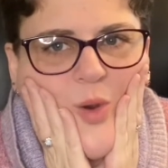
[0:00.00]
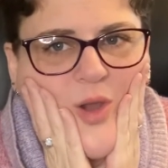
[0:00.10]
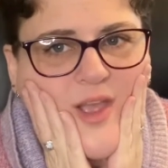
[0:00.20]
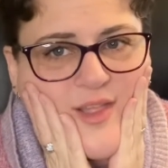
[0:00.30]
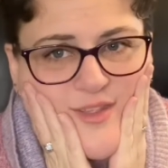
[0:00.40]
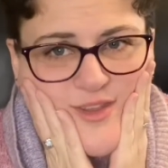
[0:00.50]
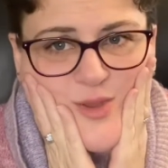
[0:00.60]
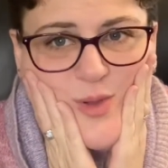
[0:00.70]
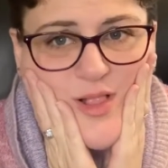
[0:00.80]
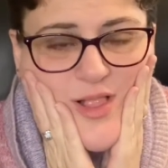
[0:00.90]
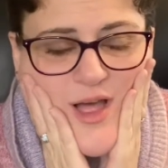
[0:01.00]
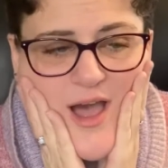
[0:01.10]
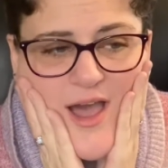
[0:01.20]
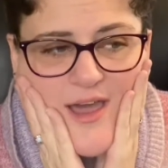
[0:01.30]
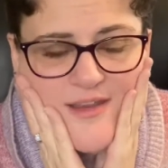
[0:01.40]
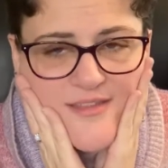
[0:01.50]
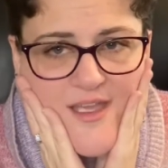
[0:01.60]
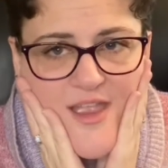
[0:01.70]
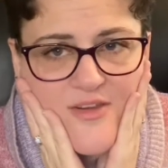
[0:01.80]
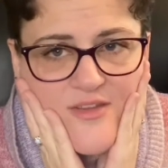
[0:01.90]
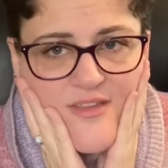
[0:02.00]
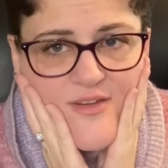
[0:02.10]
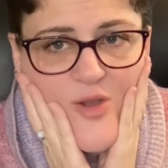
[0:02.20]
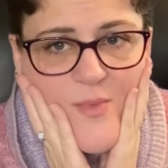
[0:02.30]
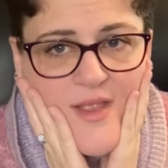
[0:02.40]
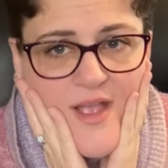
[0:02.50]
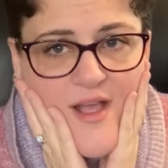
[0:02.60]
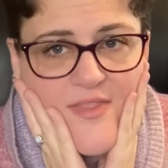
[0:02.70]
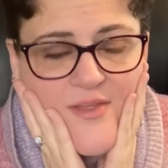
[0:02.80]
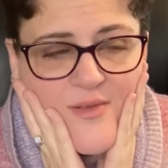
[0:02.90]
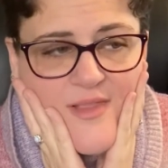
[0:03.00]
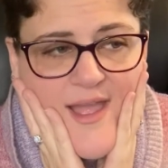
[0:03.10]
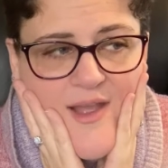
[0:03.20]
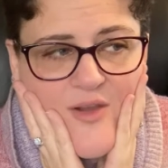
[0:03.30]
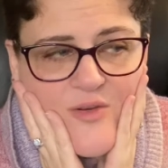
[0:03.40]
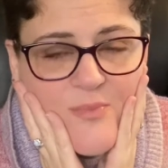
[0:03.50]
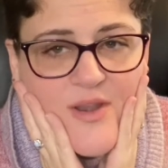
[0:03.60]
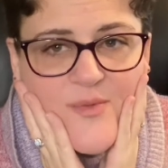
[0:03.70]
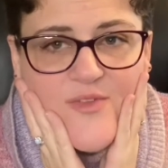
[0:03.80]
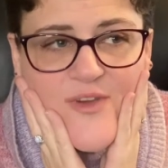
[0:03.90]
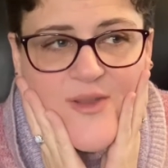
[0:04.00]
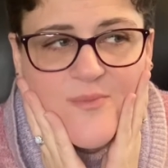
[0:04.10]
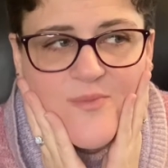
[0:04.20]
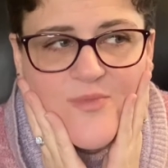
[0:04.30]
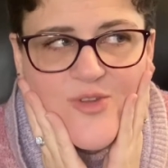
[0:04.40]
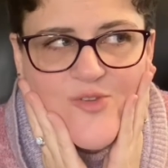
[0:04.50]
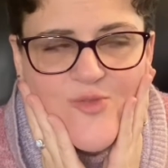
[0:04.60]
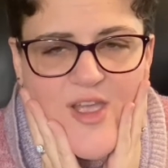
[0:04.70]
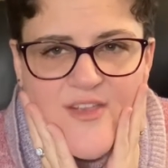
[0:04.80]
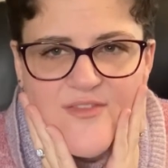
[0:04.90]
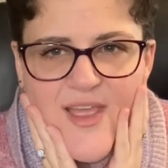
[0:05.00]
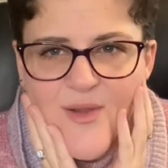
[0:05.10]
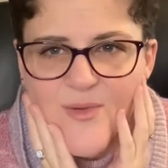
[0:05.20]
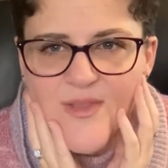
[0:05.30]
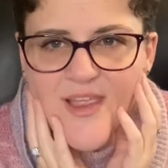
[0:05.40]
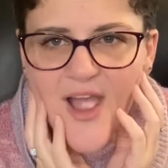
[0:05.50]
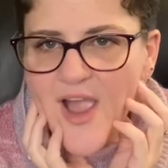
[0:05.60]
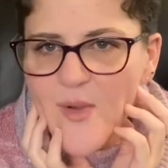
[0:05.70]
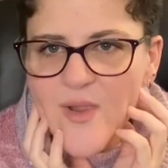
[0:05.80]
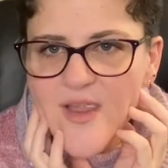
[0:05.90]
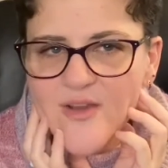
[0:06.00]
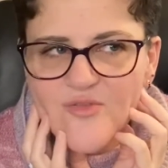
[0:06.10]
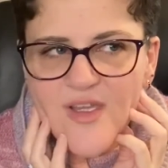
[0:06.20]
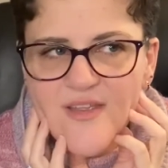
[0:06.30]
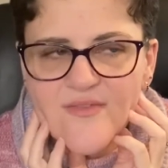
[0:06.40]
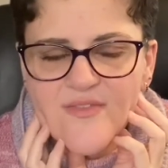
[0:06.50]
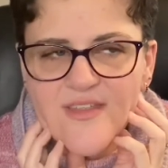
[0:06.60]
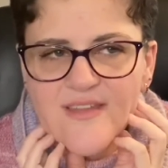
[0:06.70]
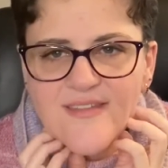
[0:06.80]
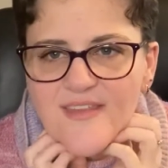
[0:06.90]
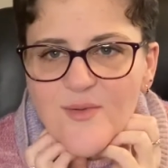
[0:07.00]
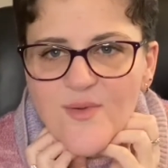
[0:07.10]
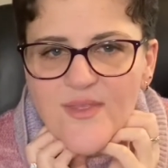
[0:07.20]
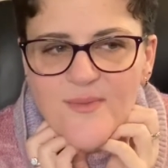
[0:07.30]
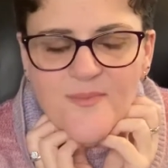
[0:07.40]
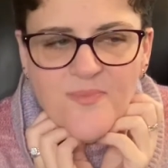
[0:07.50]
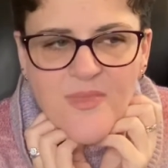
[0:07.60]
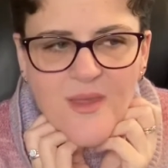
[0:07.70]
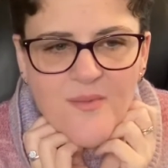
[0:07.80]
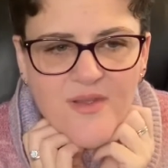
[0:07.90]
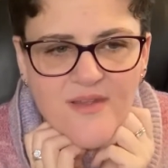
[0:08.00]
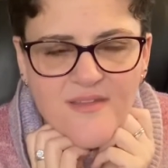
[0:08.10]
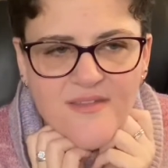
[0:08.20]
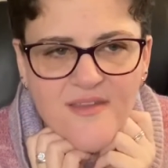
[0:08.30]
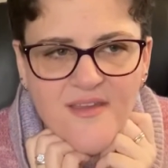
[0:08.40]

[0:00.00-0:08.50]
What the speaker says: We listened to a lot of sirens, and oh my God, they're loud. But it was fun to drive down like a highway or drive in a city with him, because